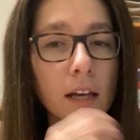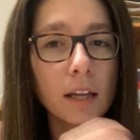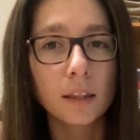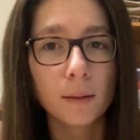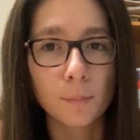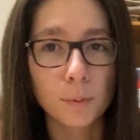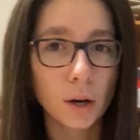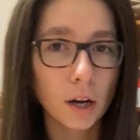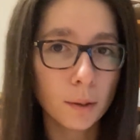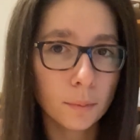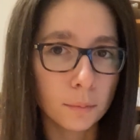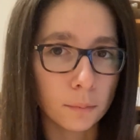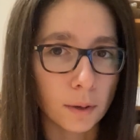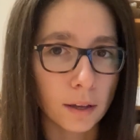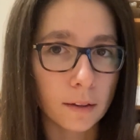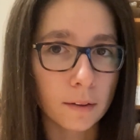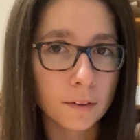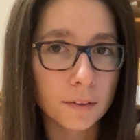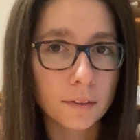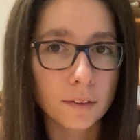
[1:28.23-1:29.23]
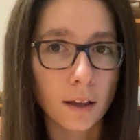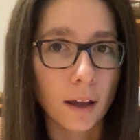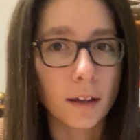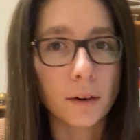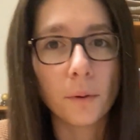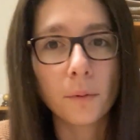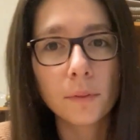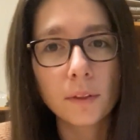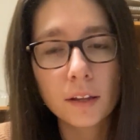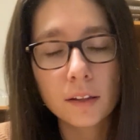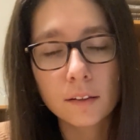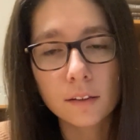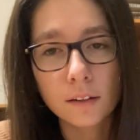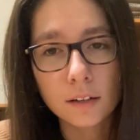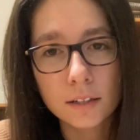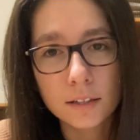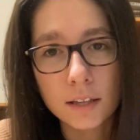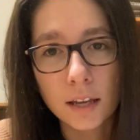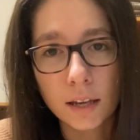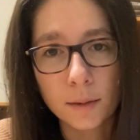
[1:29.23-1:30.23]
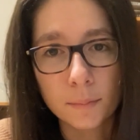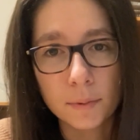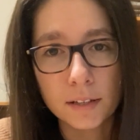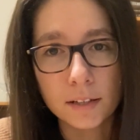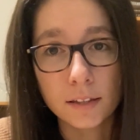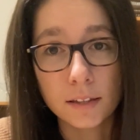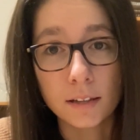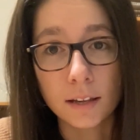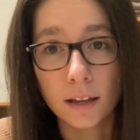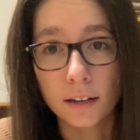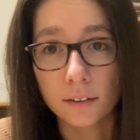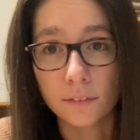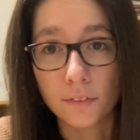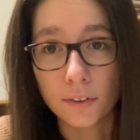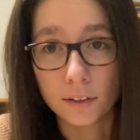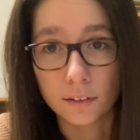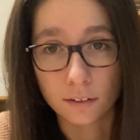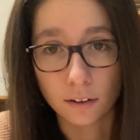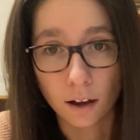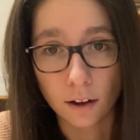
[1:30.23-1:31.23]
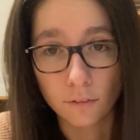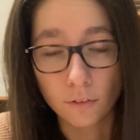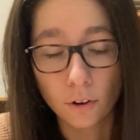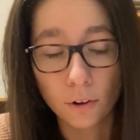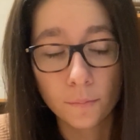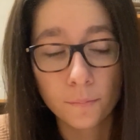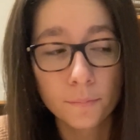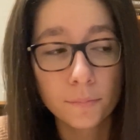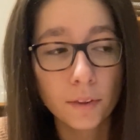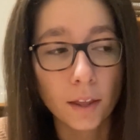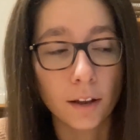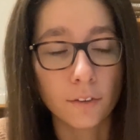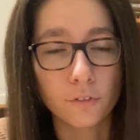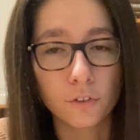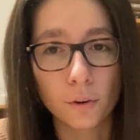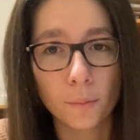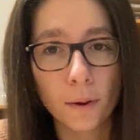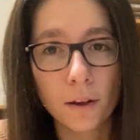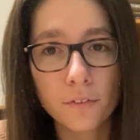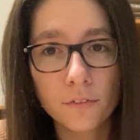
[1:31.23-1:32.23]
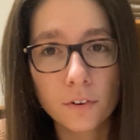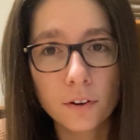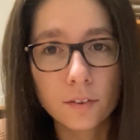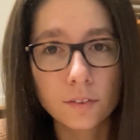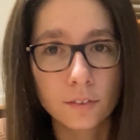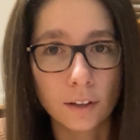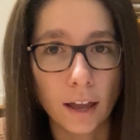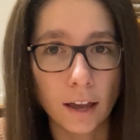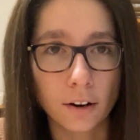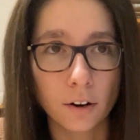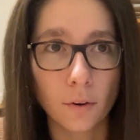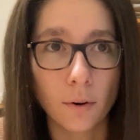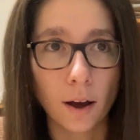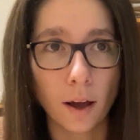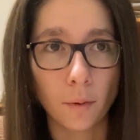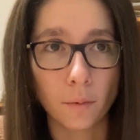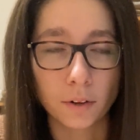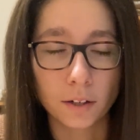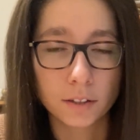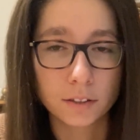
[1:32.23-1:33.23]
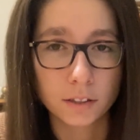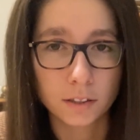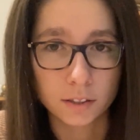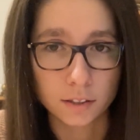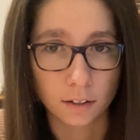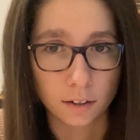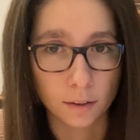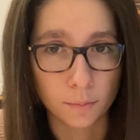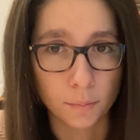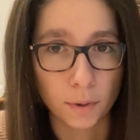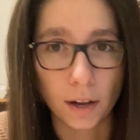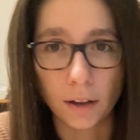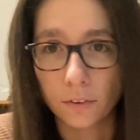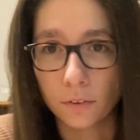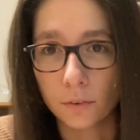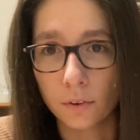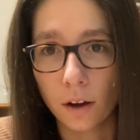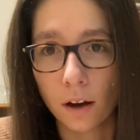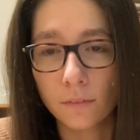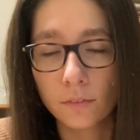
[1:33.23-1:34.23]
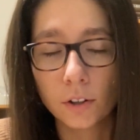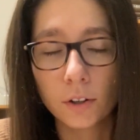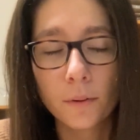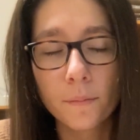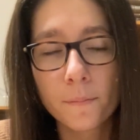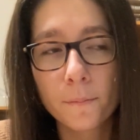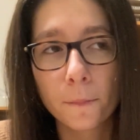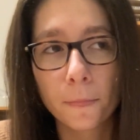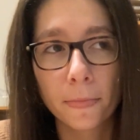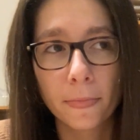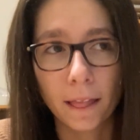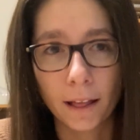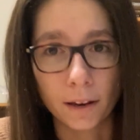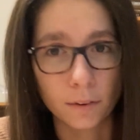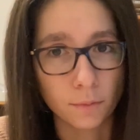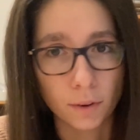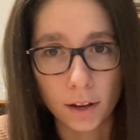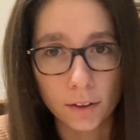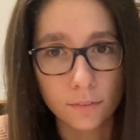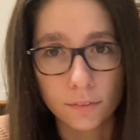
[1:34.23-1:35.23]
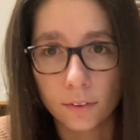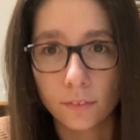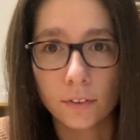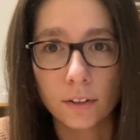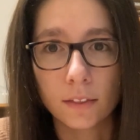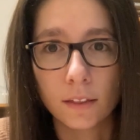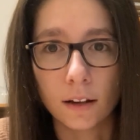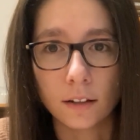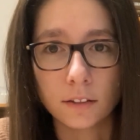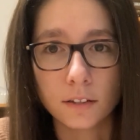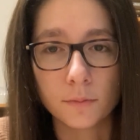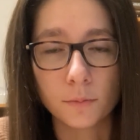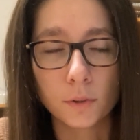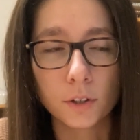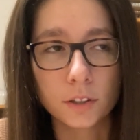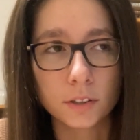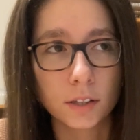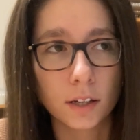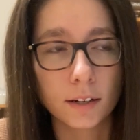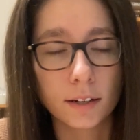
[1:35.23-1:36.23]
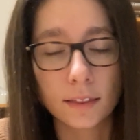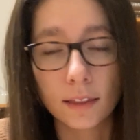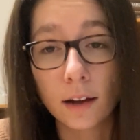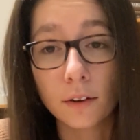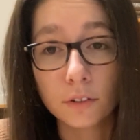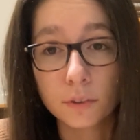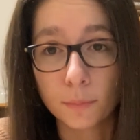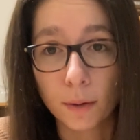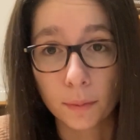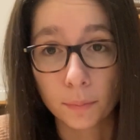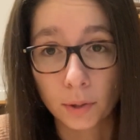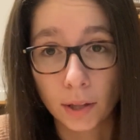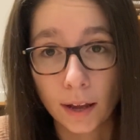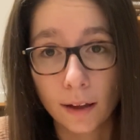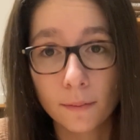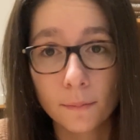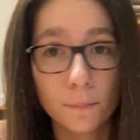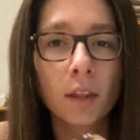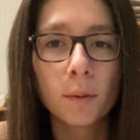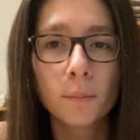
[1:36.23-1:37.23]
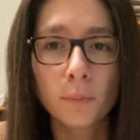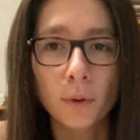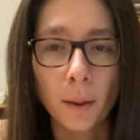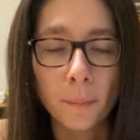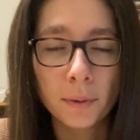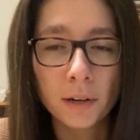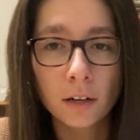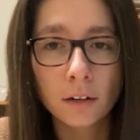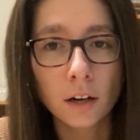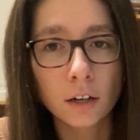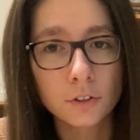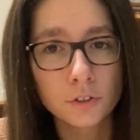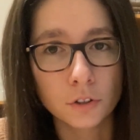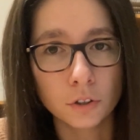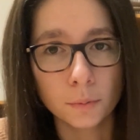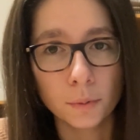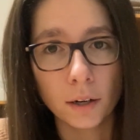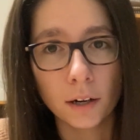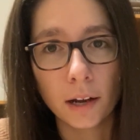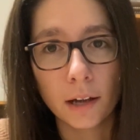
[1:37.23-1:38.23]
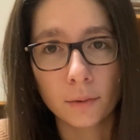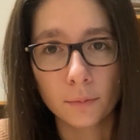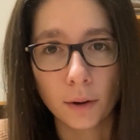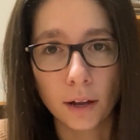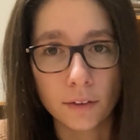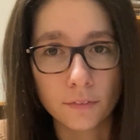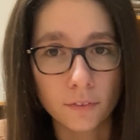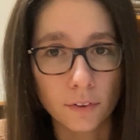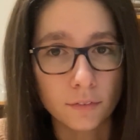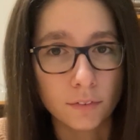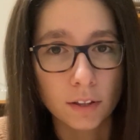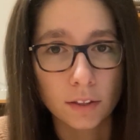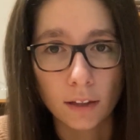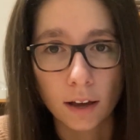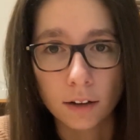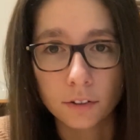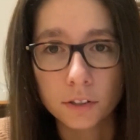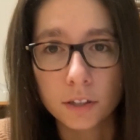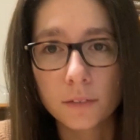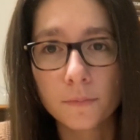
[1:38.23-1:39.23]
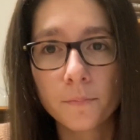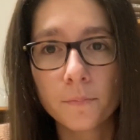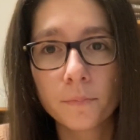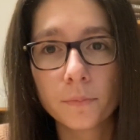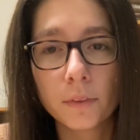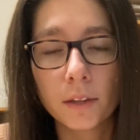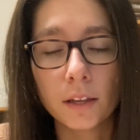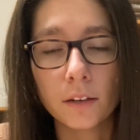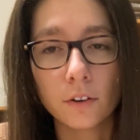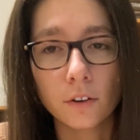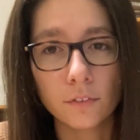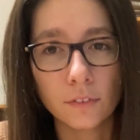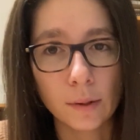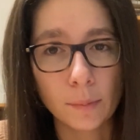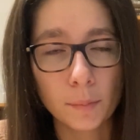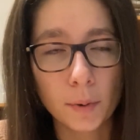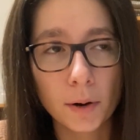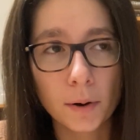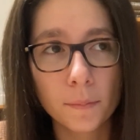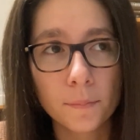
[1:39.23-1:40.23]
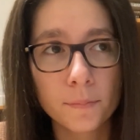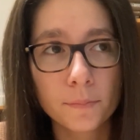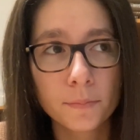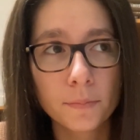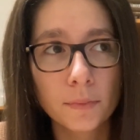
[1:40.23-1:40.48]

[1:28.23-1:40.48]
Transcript: The problem is, I don't think it's going to take me to the end of this novel. And for my first Nano, I wanted to start a brand new novel and write 50,000 words on it. That was my plan. Prep it in October and write 50,000 in November.